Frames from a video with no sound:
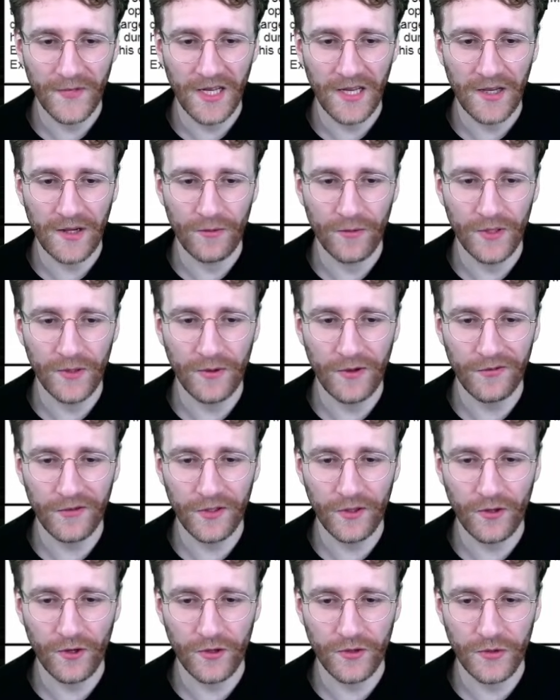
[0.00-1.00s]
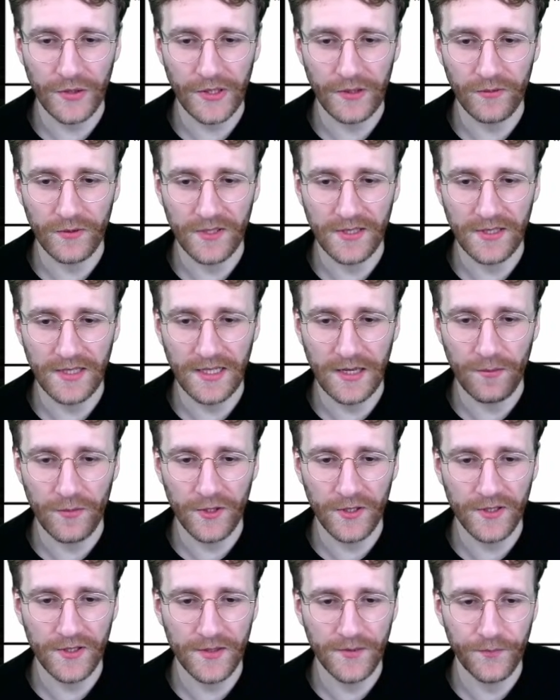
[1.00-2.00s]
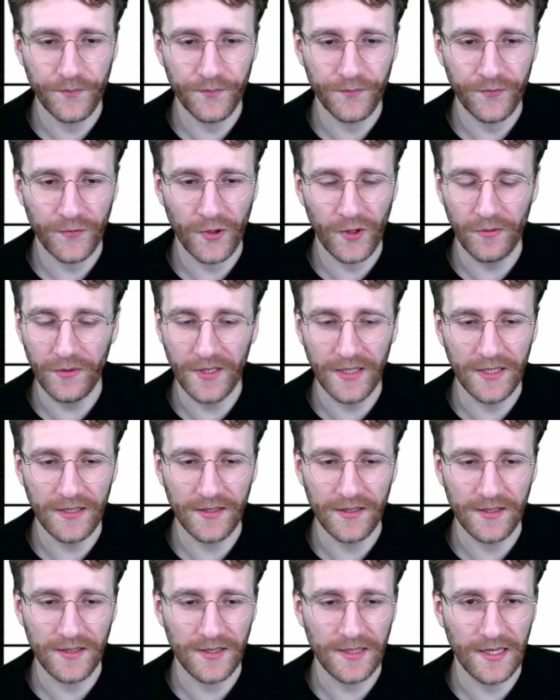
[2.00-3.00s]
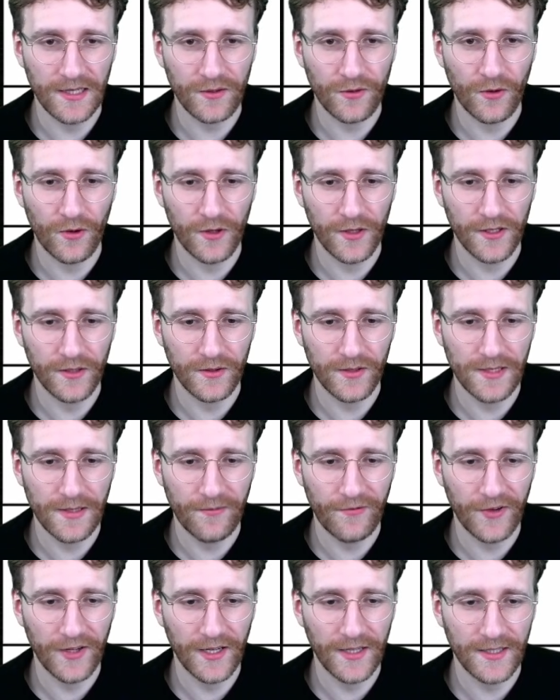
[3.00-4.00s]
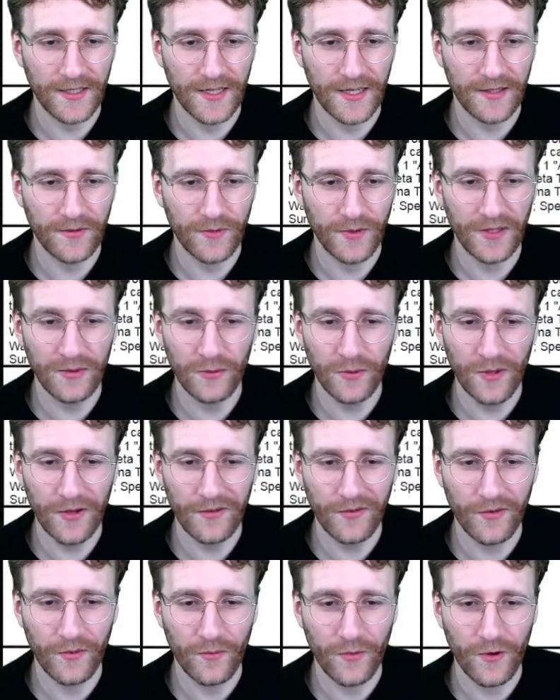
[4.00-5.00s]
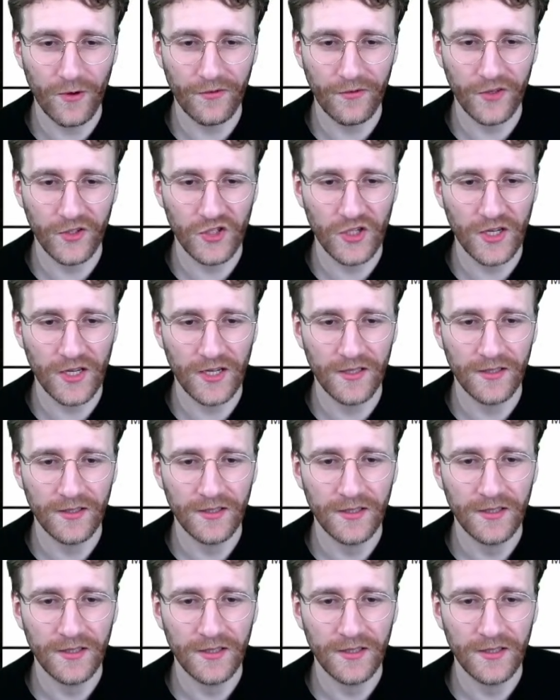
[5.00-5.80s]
We do have the contract with the Abyss. All we need is a Dark Calling or something like that. We do have a Morphing Jar.